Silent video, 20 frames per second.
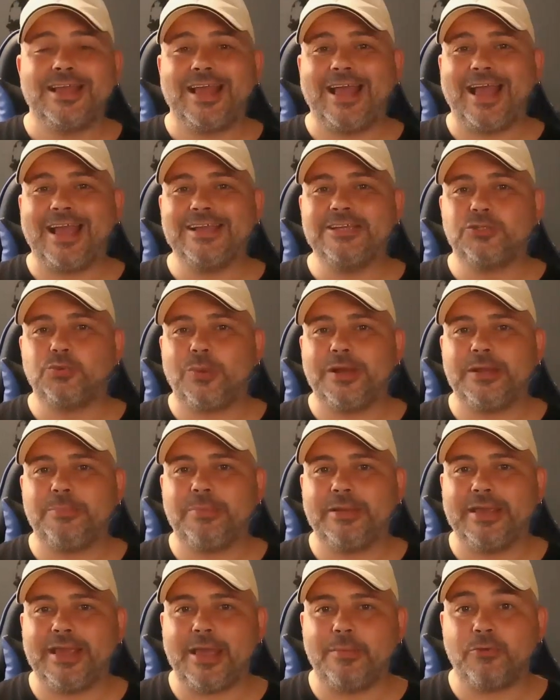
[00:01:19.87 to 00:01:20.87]
at
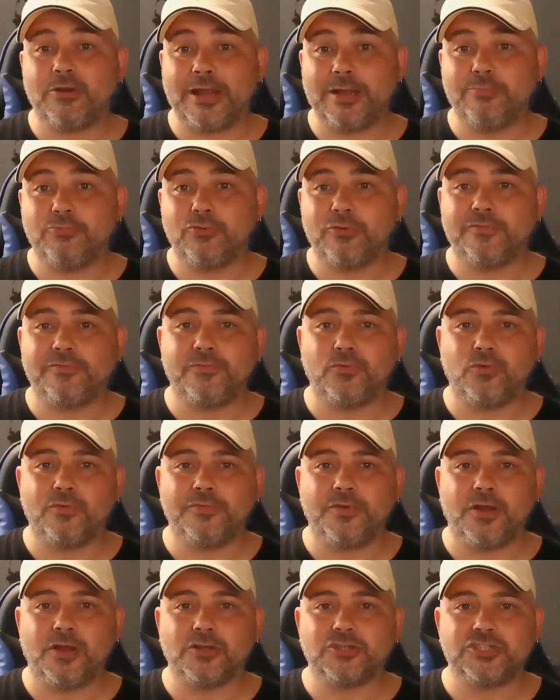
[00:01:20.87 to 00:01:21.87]
8:20pm on April
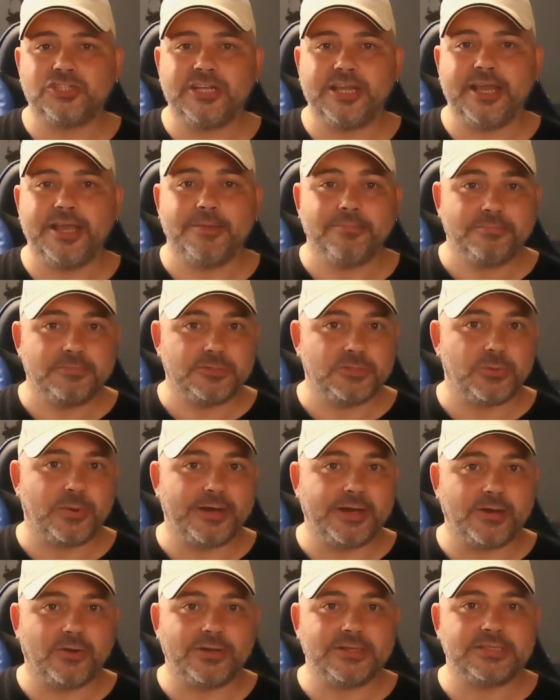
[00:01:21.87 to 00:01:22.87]
4th last year,
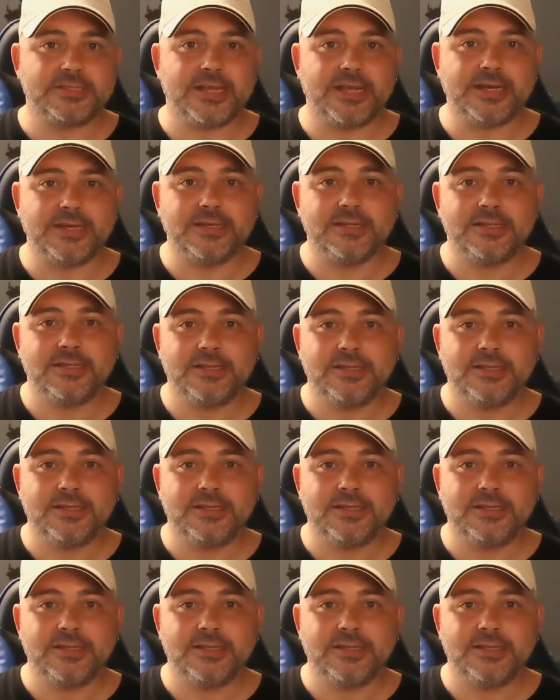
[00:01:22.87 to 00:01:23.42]
2019.